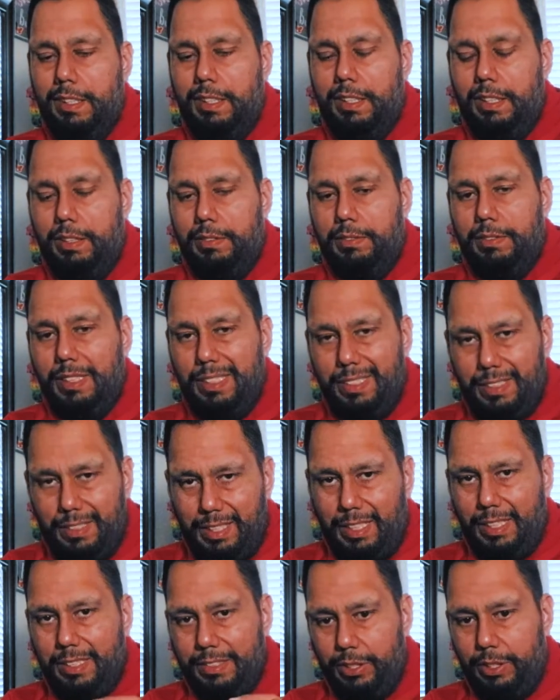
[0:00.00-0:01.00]
you know, it
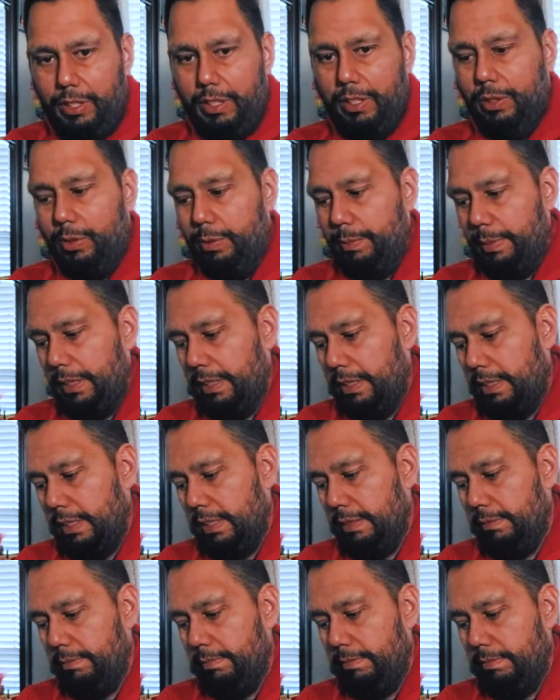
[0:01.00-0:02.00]
does hurt a little bit.
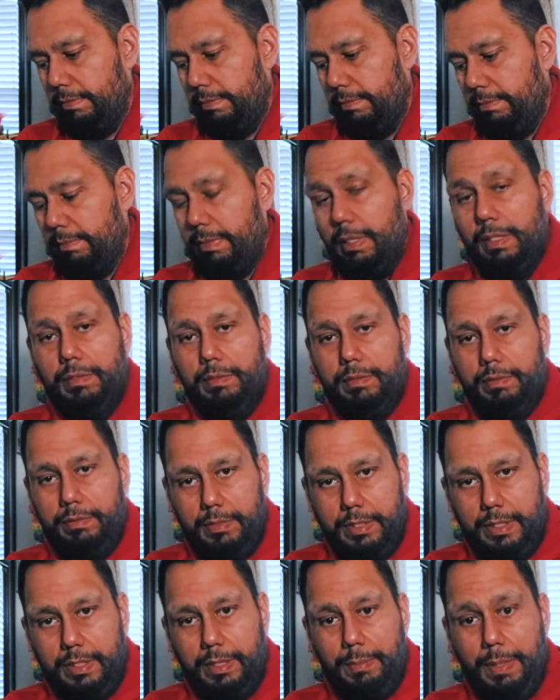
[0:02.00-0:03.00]
But
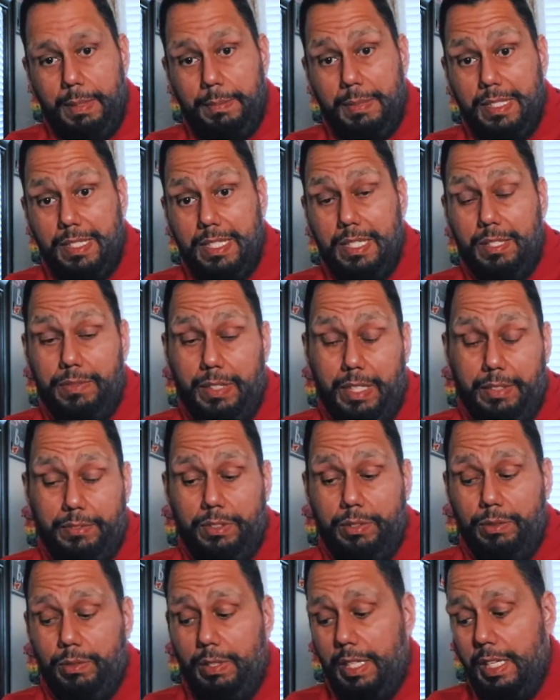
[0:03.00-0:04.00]
since I'm by myself, I have
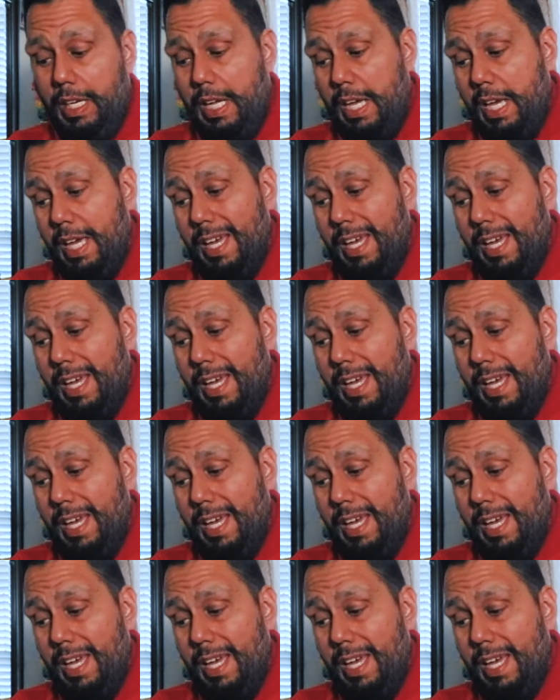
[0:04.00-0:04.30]
to do that.